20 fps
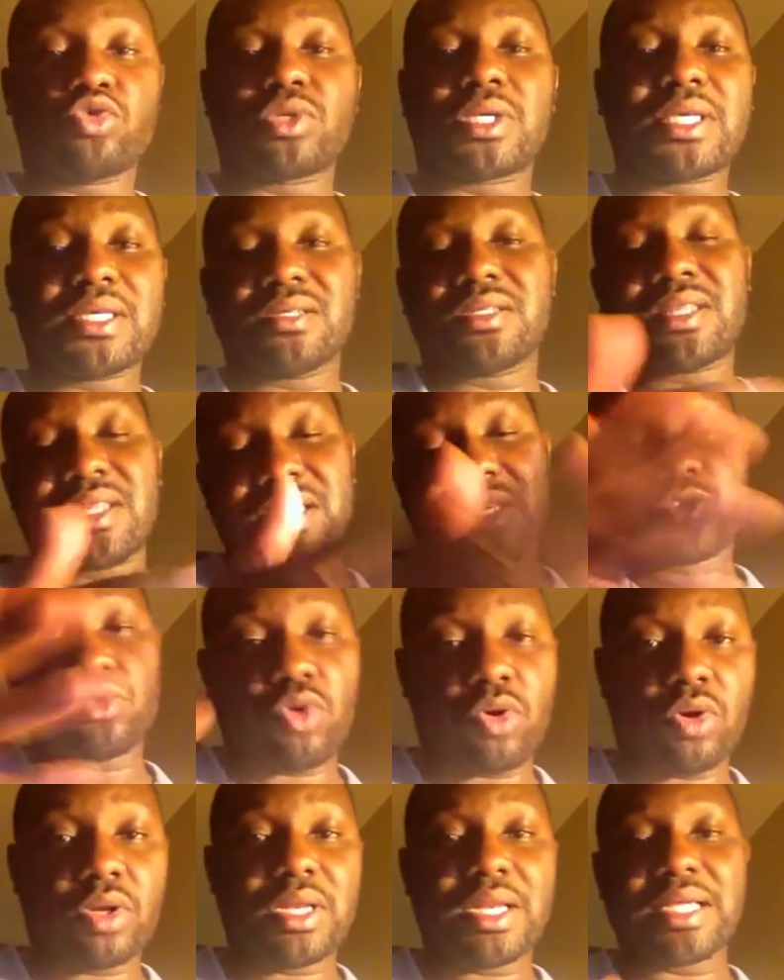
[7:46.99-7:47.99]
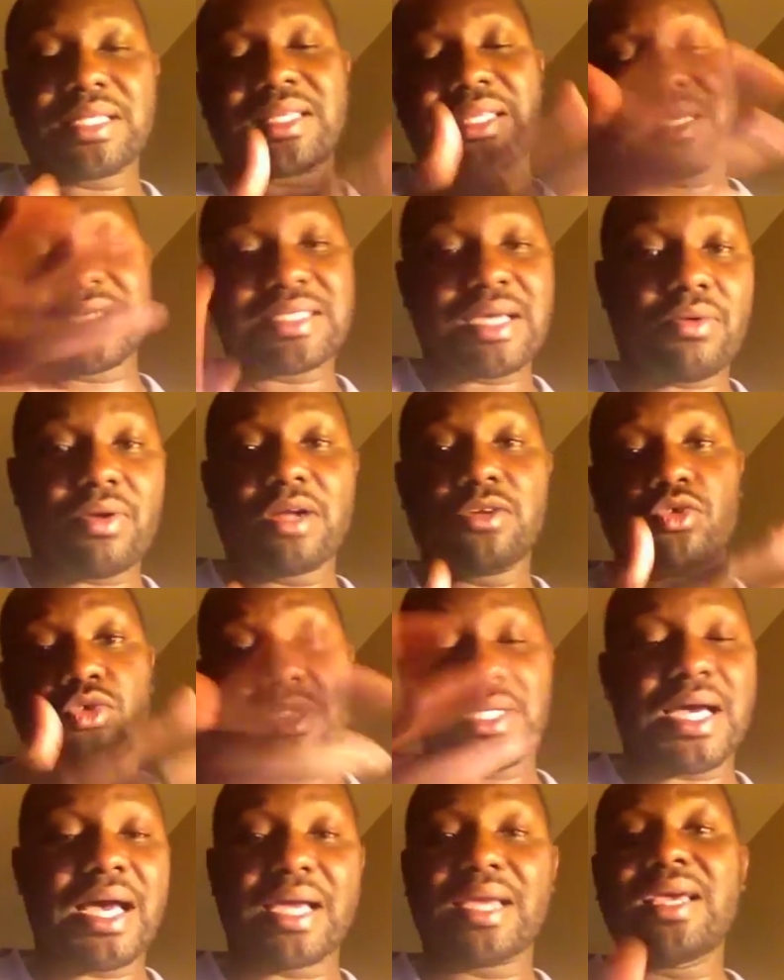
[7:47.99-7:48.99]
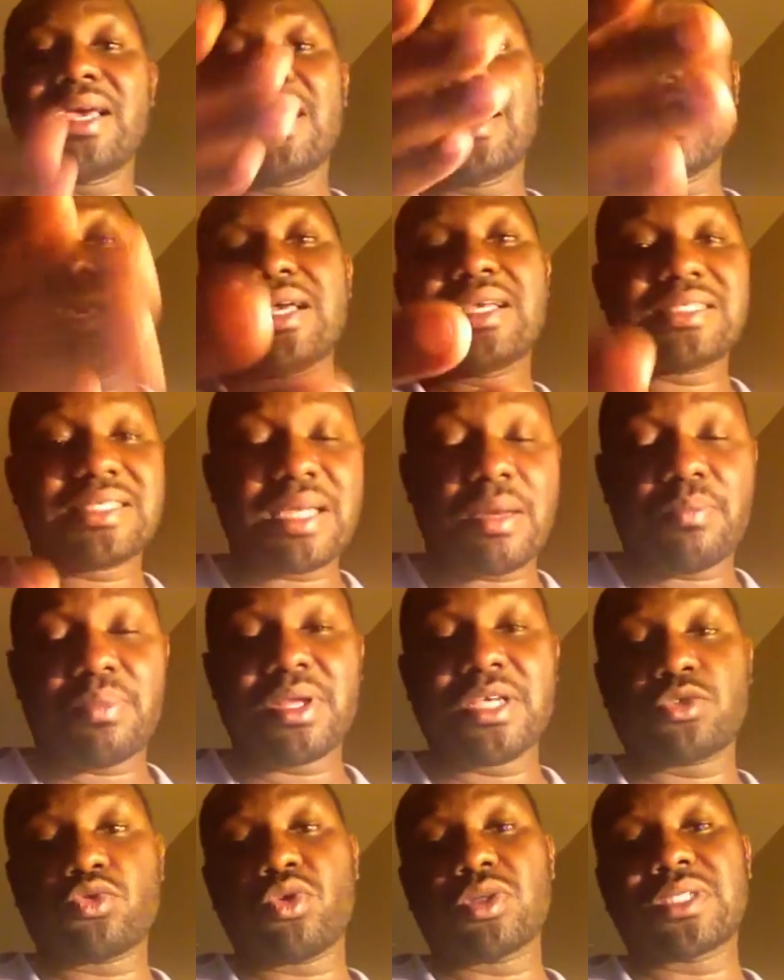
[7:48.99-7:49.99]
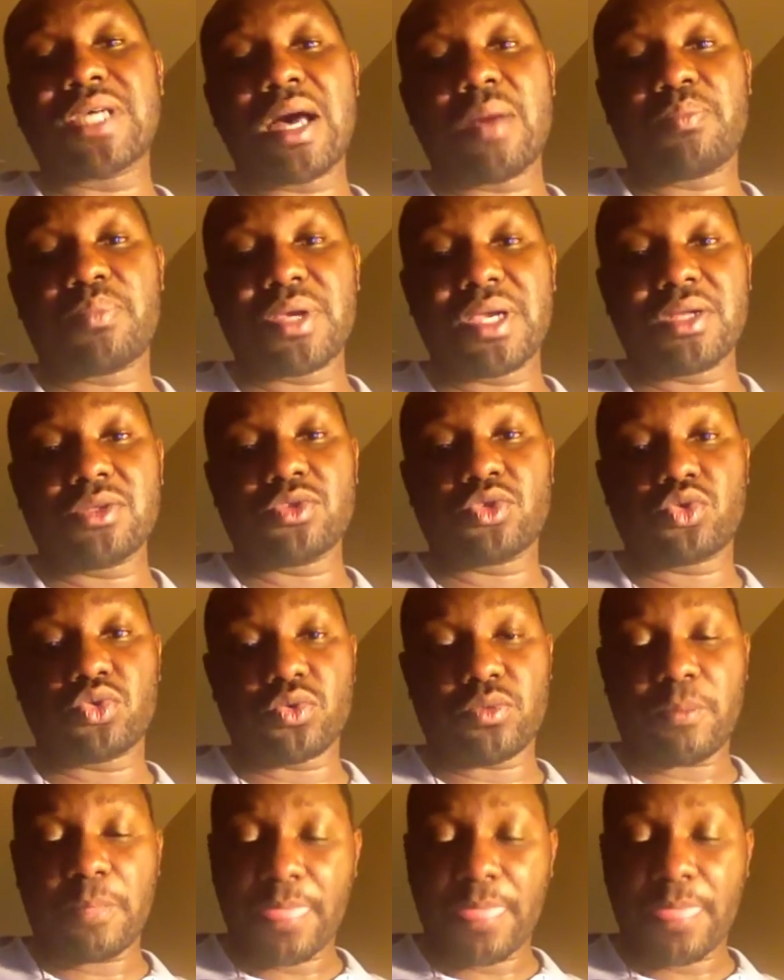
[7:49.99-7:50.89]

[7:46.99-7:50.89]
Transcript: kill things or let things around you die. An example is what happened to